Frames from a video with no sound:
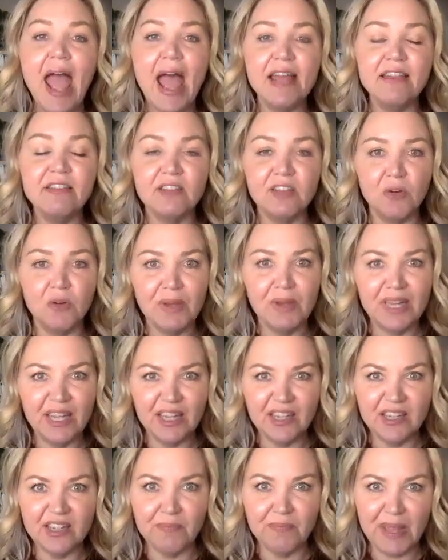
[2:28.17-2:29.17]
And so we
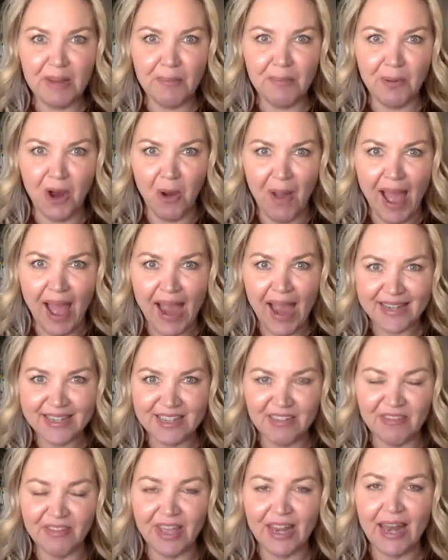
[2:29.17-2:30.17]
need to be
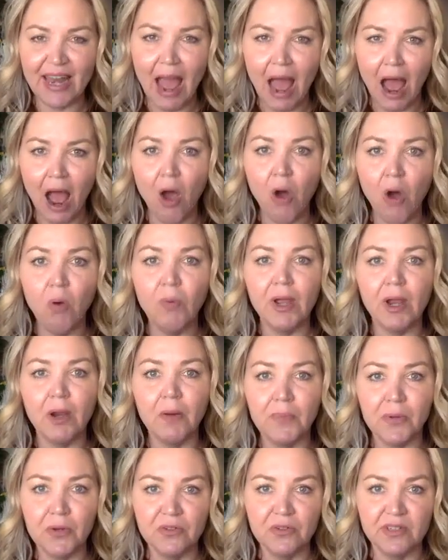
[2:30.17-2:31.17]
proactive in how we are
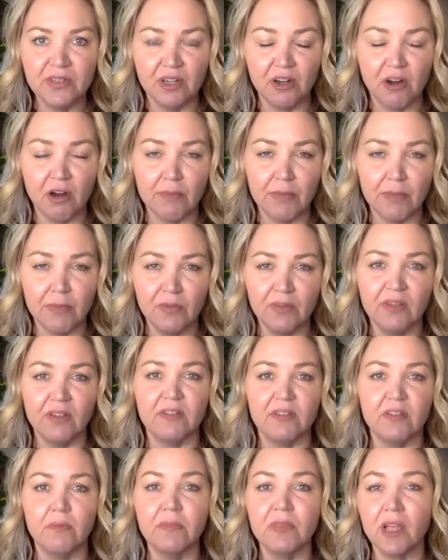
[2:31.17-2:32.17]
boosting our immune
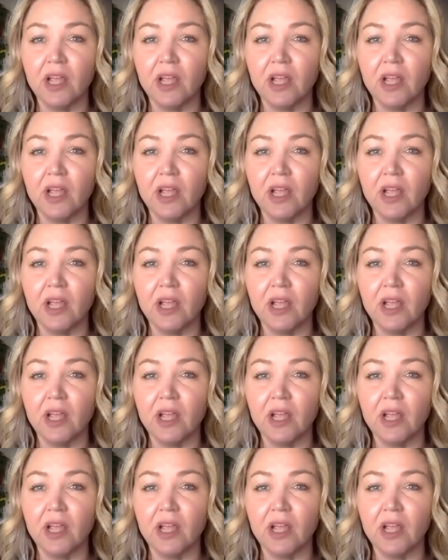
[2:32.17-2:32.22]
systems.